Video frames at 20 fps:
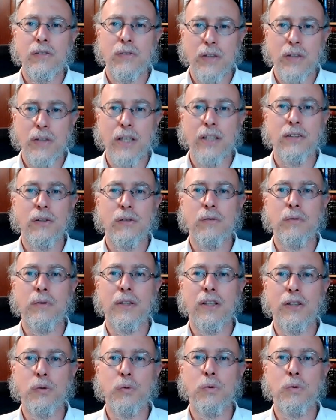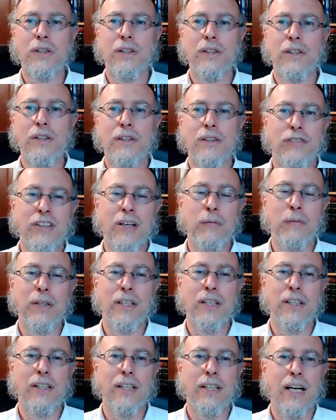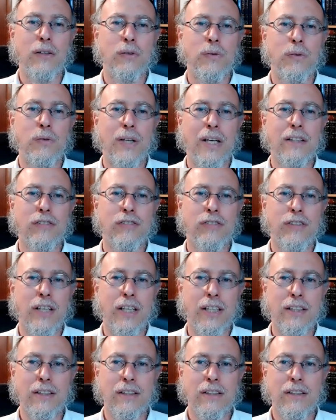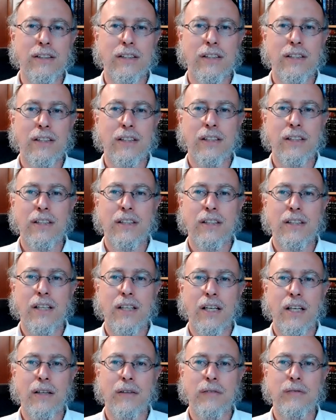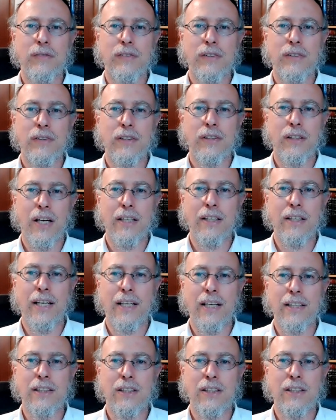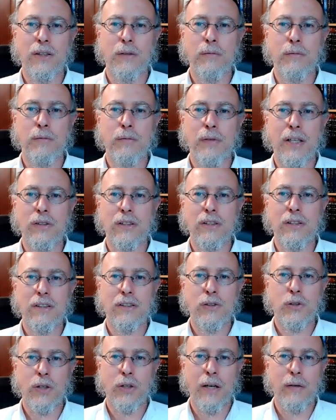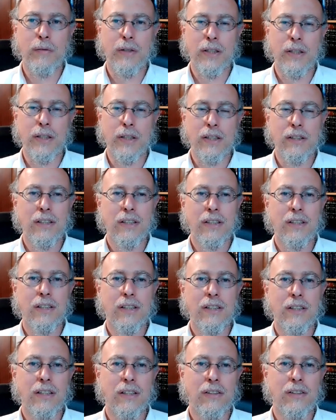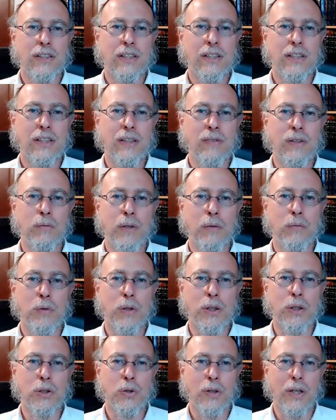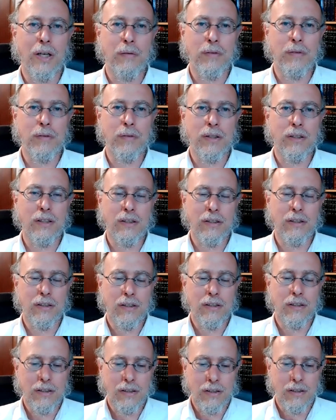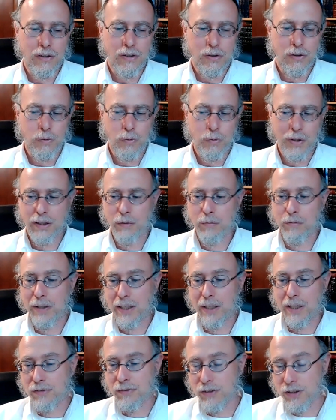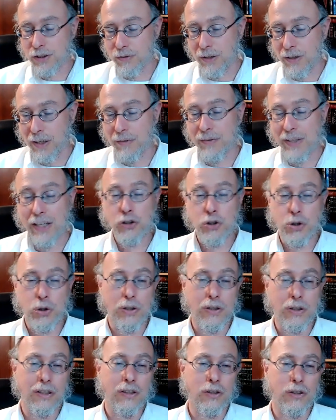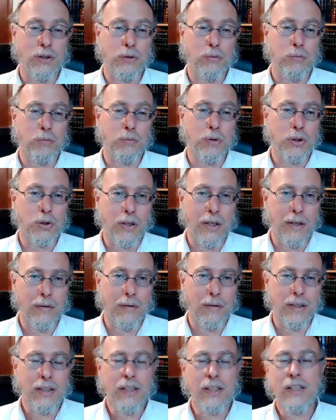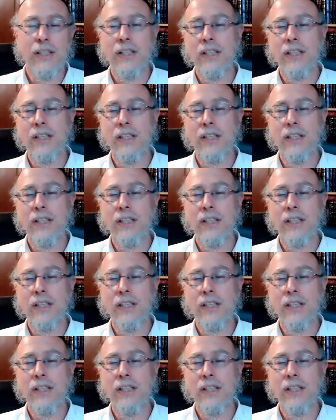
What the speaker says: Right, so because we're feminine, not rectified, Ilana asked here about trauma, that there seems to be more trauma than there was in the past. First of all, I'm not sure that there was more trauma,